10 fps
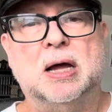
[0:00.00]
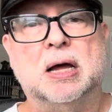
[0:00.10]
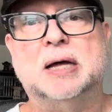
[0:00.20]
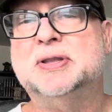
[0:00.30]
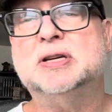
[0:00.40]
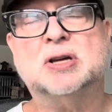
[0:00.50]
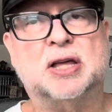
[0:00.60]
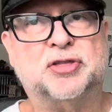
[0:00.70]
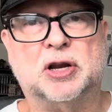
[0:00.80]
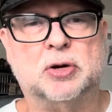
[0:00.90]
And then you
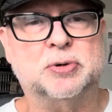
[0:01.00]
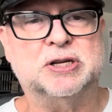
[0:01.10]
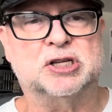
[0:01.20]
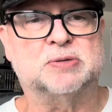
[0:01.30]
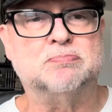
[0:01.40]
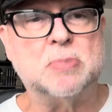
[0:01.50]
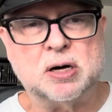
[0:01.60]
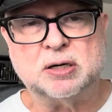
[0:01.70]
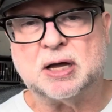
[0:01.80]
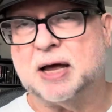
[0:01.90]
got Thelonious
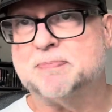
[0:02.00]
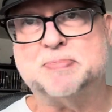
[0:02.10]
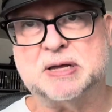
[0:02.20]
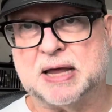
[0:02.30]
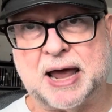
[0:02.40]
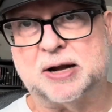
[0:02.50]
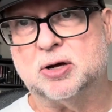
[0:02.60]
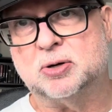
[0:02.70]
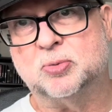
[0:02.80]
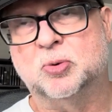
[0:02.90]
Monk on
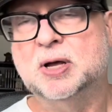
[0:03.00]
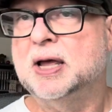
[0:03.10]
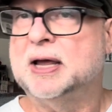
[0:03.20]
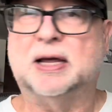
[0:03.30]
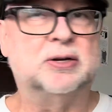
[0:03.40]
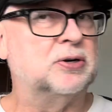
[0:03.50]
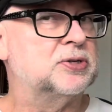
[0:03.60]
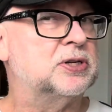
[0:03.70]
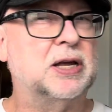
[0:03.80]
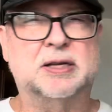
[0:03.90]
piano, and
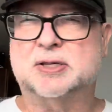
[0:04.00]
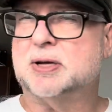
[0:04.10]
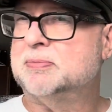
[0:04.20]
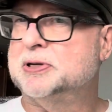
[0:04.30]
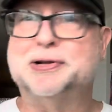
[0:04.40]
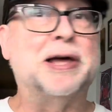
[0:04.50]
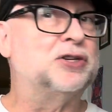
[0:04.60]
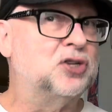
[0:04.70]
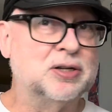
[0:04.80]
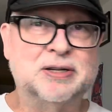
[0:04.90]
there's some
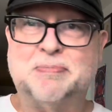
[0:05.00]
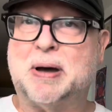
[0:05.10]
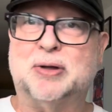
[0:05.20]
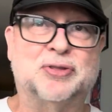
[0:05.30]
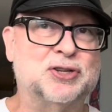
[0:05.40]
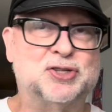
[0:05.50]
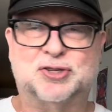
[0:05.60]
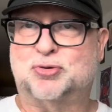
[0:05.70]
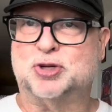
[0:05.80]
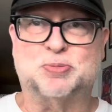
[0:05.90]
legend about this
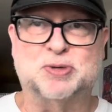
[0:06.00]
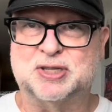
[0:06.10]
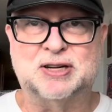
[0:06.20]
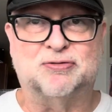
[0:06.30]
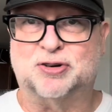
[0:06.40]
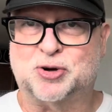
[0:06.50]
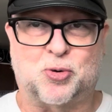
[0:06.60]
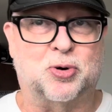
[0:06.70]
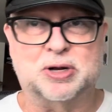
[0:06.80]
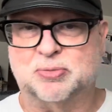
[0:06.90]
Christmas Eve
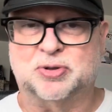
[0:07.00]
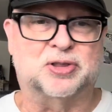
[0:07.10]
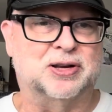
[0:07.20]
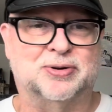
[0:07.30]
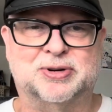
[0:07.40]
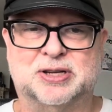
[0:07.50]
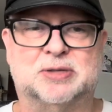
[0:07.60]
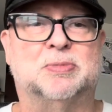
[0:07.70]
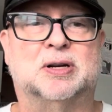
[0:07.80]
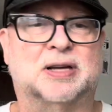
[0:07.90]
recording with Thelonious
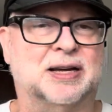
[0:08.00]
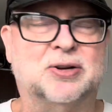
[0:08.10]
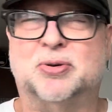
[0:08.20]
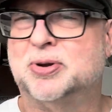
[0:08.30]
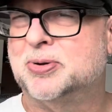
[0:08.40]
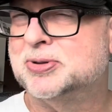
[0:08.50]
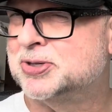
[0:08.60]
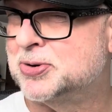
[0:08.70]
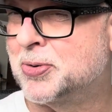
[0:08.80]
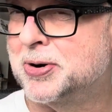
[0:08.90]
Monk. I don't know the
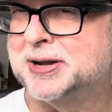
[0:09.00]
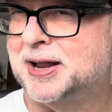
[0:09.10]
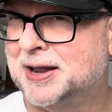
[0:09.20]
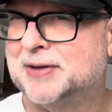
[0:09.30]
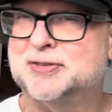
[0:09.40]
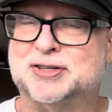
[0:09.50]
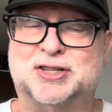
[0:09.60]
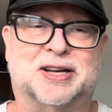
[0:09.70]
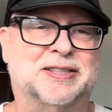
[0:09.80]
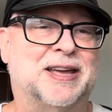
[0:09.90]
story. I'll have to
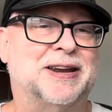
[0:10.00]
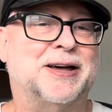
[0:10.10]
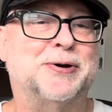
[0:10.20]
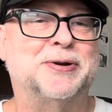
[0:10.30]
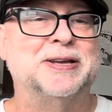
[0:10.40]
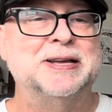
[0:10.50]
check that out.